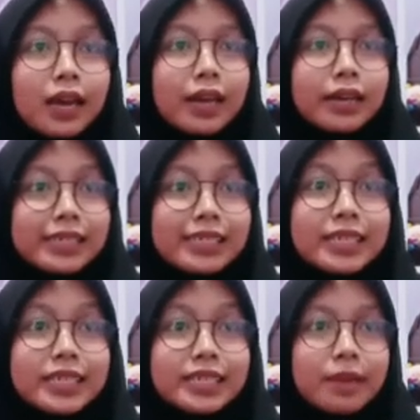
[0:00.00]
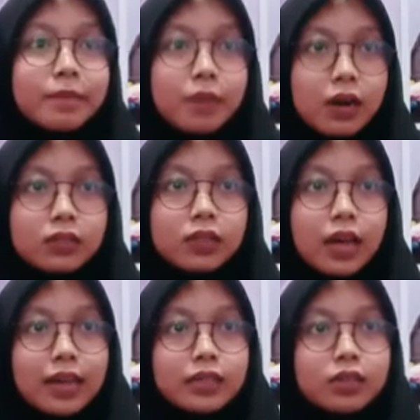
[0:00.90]
He disembarked
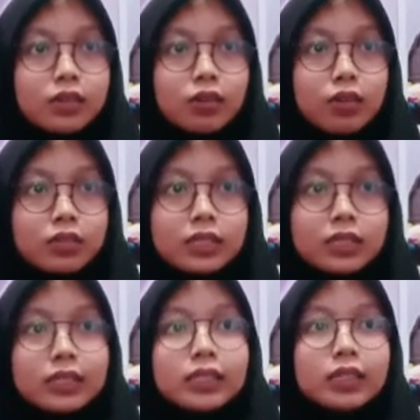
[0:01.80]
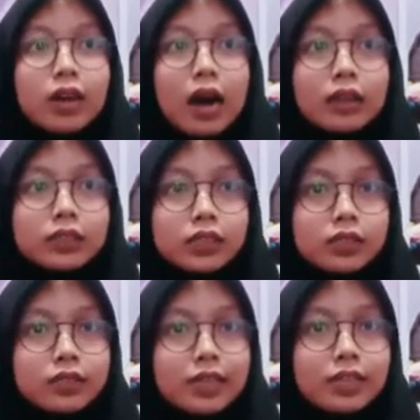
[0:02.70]
at the coastal outer
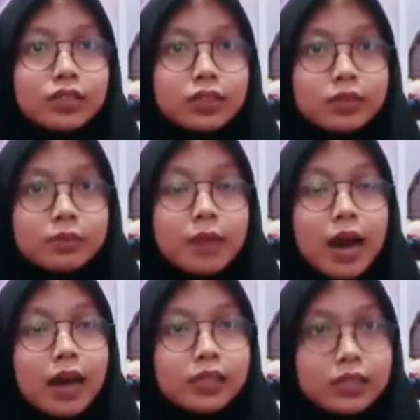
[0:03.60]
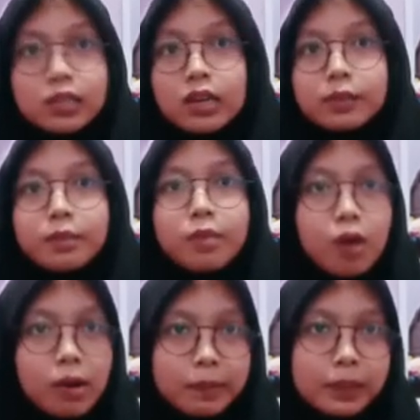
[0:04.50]
station, but he got
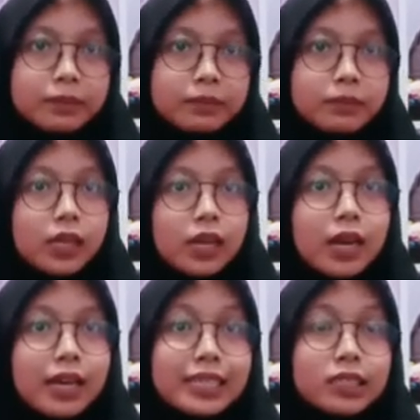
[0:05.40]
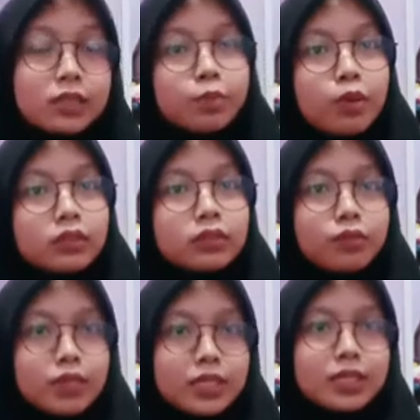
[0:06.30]
problem. His boat
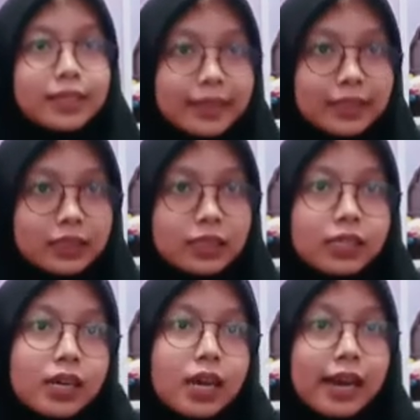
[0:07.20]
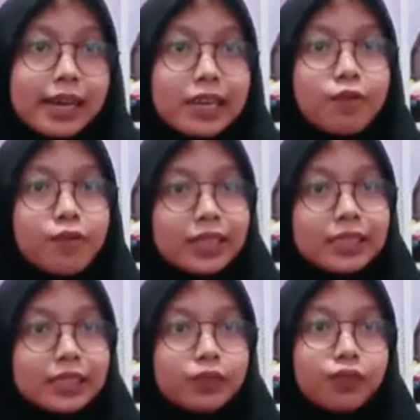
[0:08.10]
was sink. He
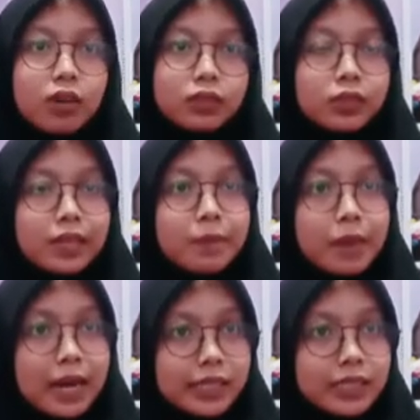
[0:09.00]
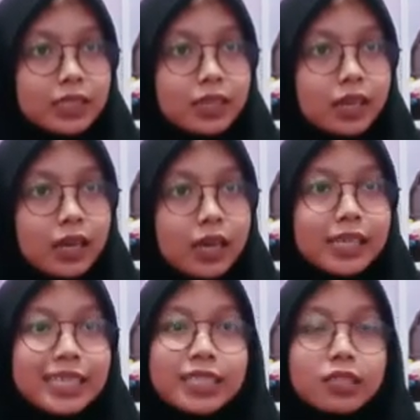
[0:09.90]
waited for 3 months. He
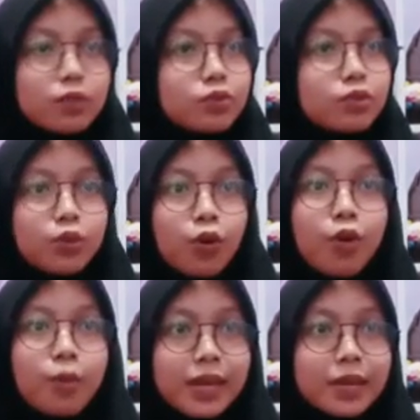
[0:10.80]
saw so many